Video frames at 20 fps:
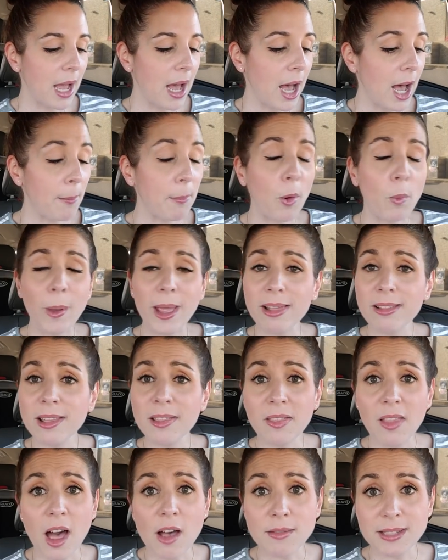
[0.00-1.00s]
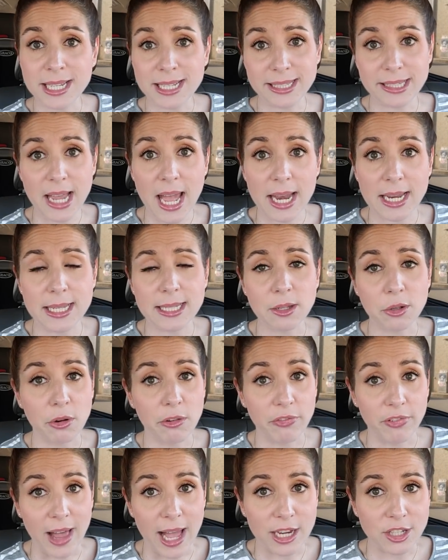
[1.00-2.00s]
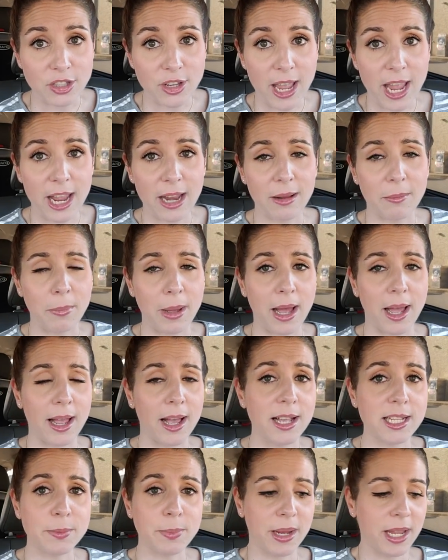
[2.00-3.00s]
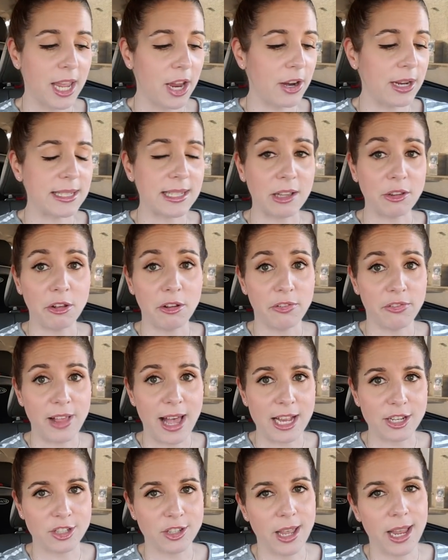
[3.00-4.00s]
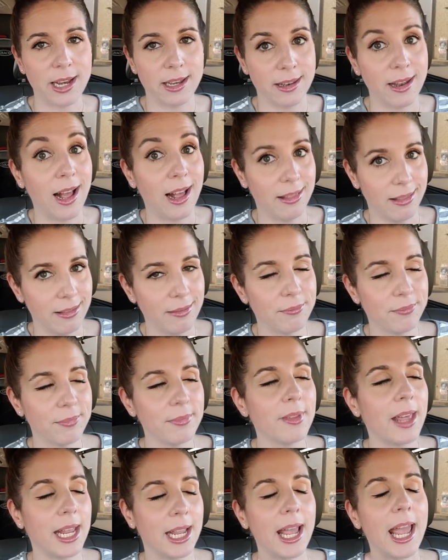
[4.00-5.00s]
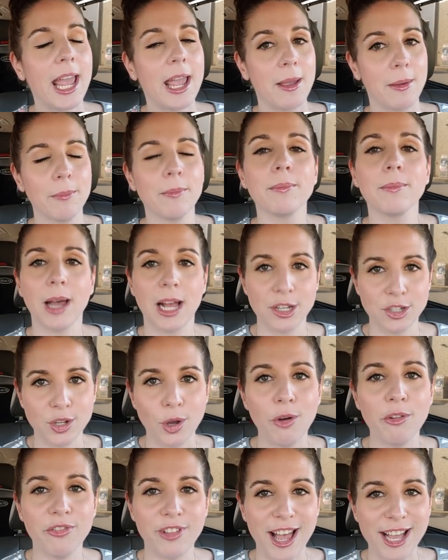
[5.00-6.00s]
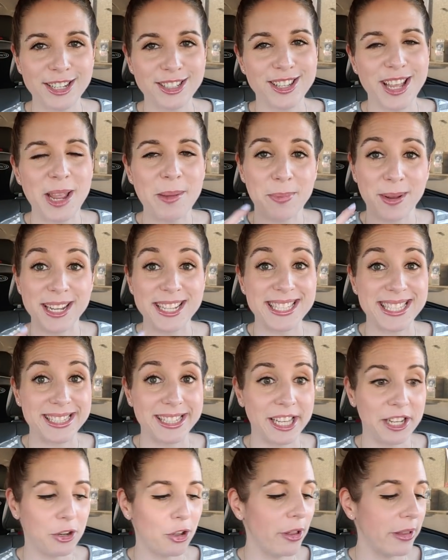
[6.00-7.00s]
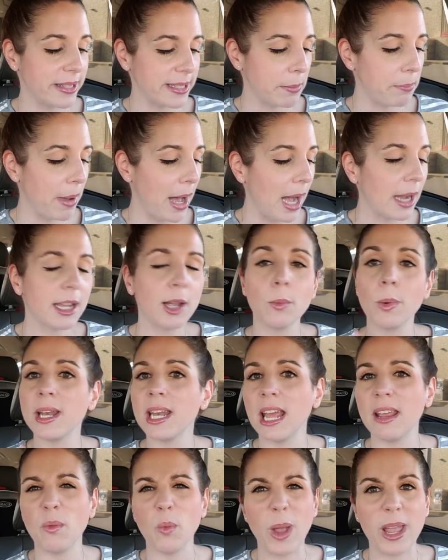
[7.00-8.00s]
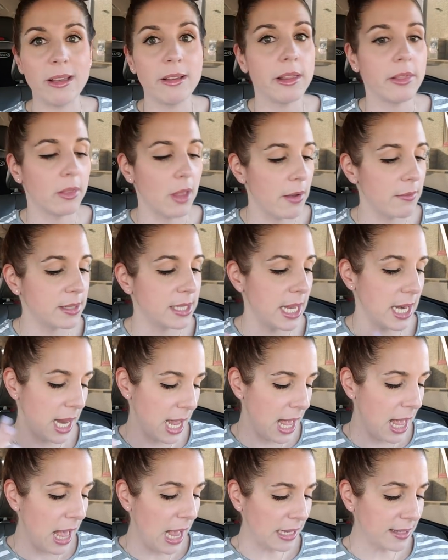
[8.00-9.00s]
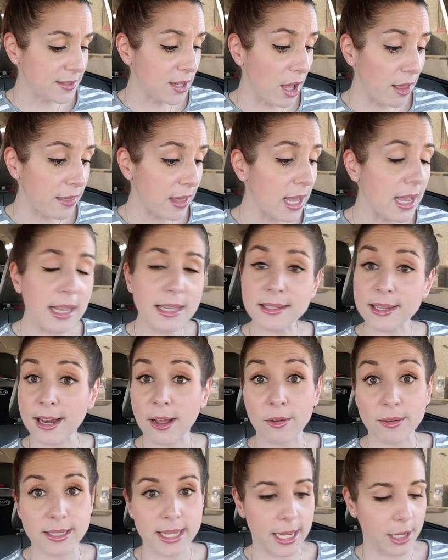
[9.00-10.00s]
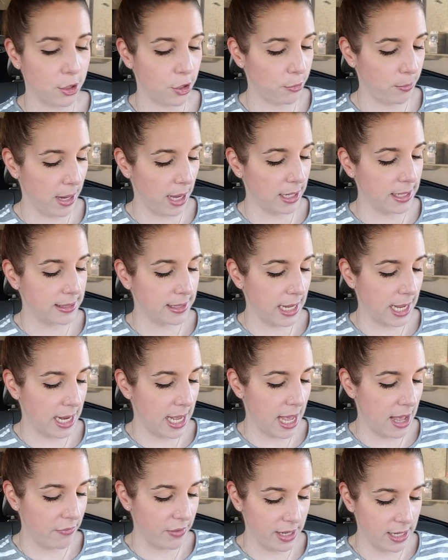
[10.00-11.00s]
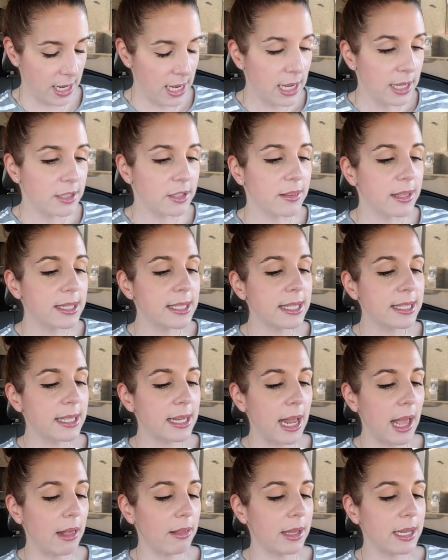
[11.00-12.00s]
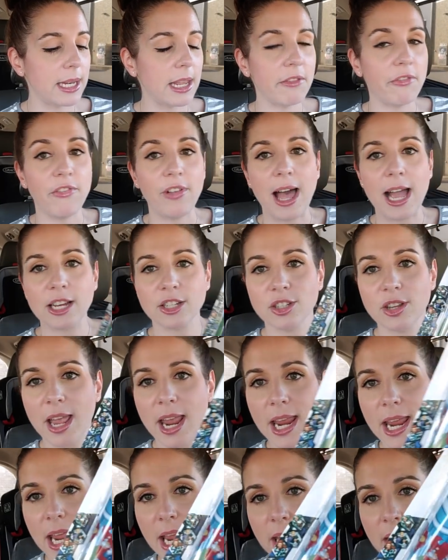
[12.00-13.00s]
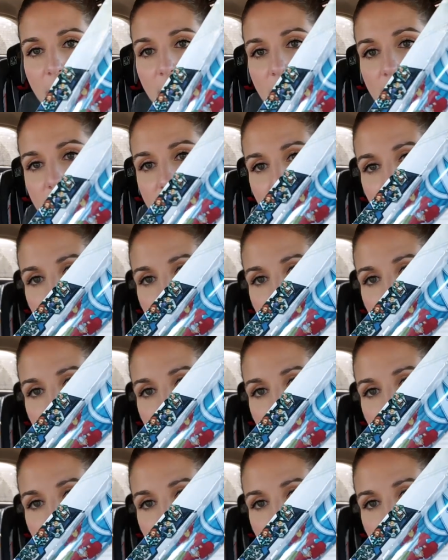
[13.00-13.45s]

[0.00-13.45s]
Um, Waylon loves his daddy's little flashlight. My husband carries a little flashlight, not like a adult flashlight, but it's little, it's a pocket one, and Waylon loves it. I saw these and I was like, oh man, he's gotta have it. So this is an LED flashlight and it is